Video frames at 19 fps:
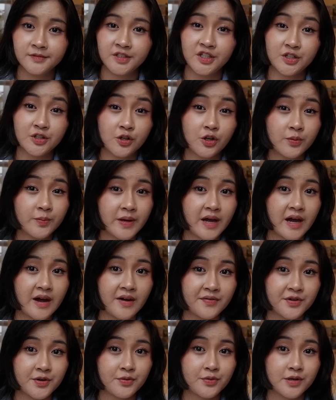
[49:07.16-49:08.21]
She told me
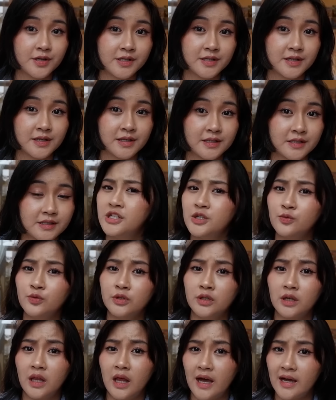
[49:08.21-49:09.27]
afterwards that she
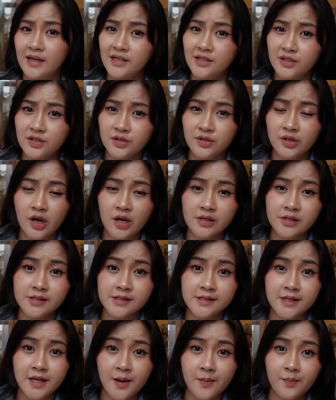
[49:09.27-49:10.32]
would like to not
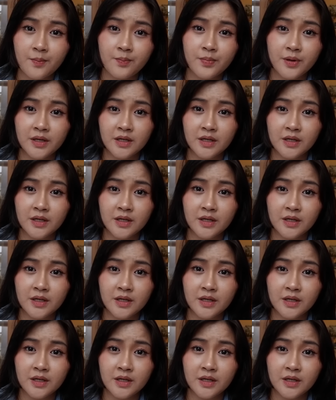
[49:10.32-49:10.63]
step